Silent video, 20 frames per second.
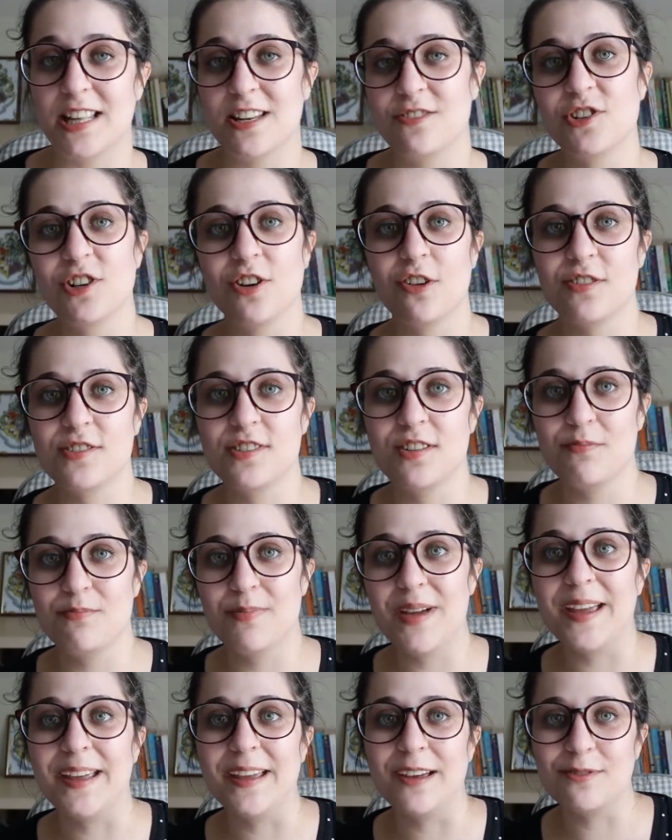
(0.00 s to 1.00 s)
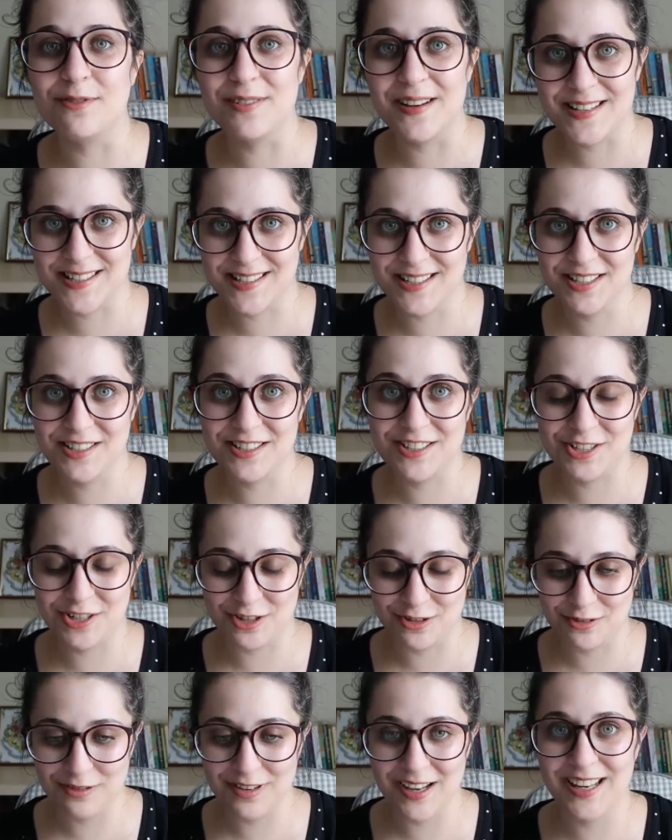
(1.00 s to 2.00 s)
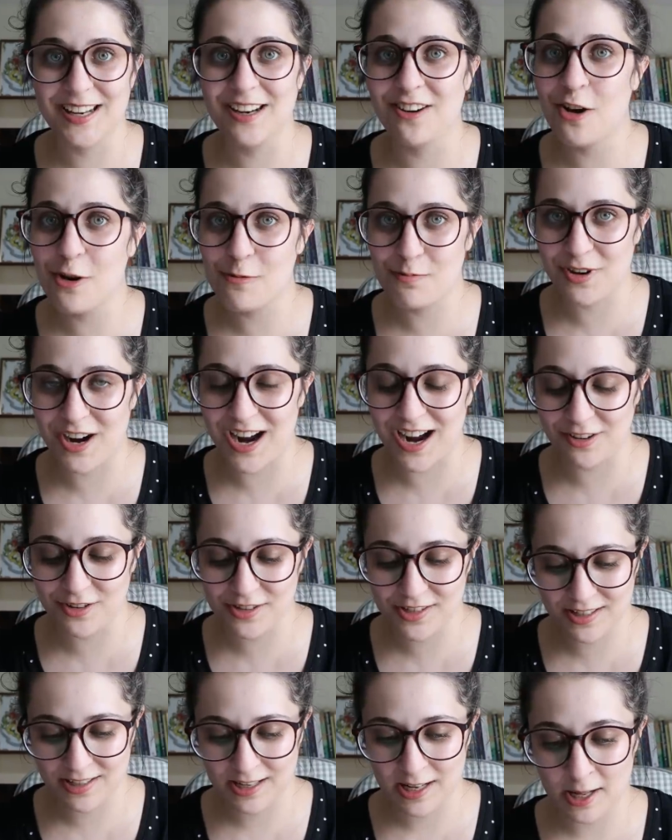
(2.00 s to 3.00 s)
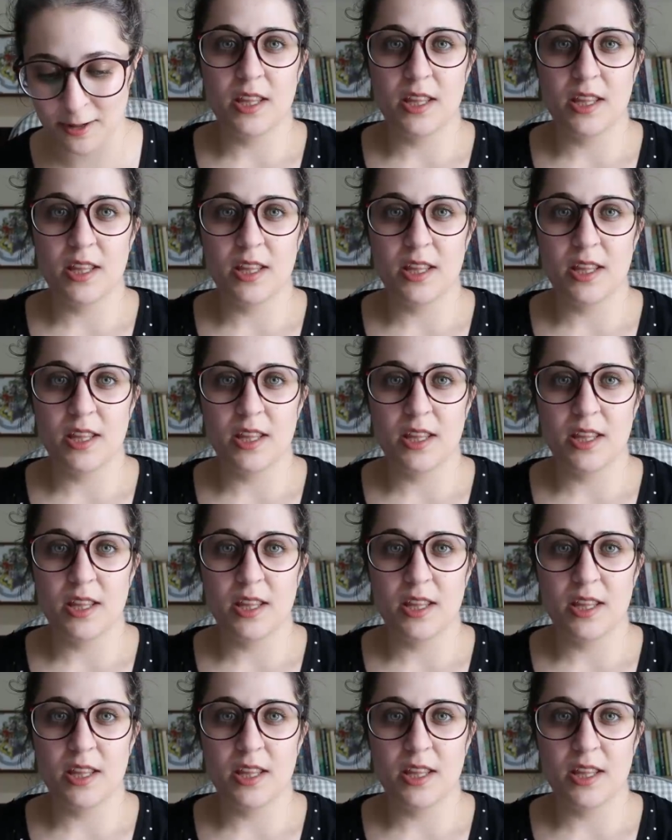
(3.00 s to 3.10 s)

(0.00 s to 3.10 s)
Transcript: that Jane Austen may have listened to in an opera house.